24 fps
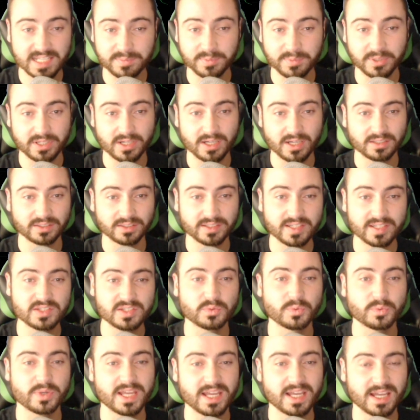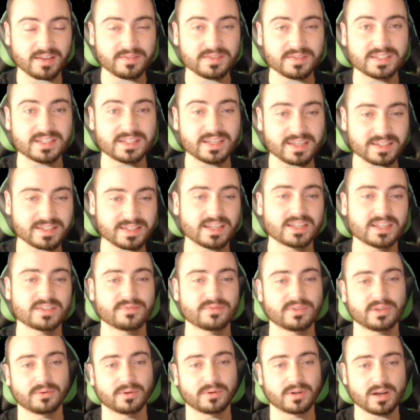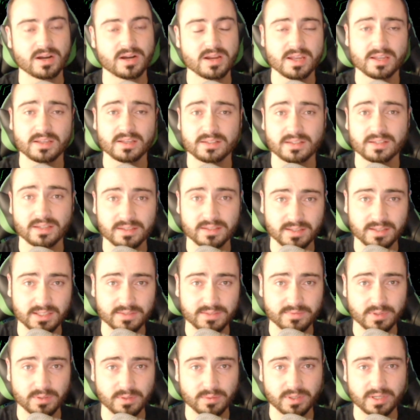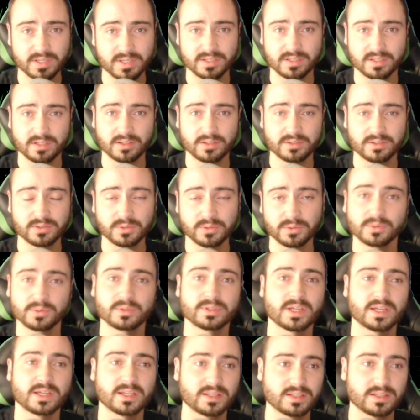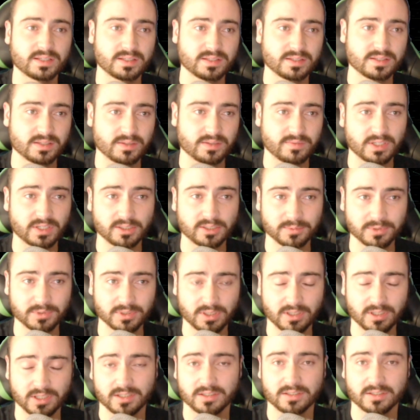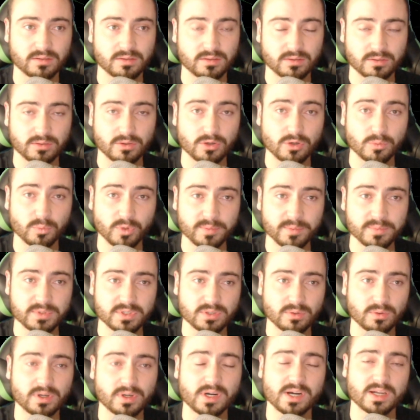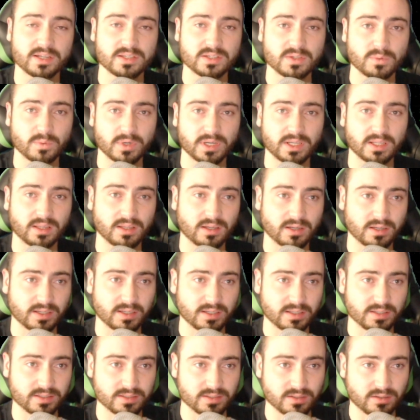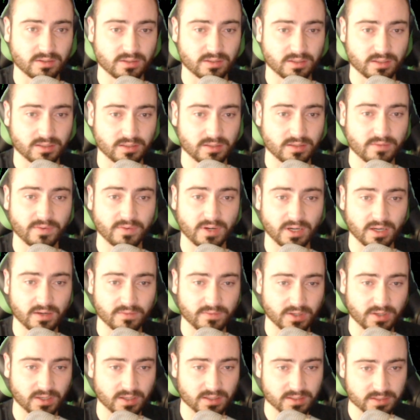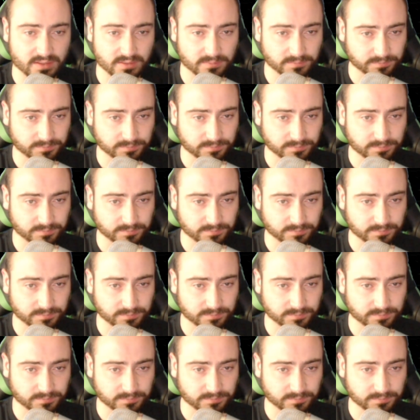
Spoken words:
but not least, we have CSS Viewer. CSS Viewer is another tool that is available on Chrome Web Store as well as on Firefox.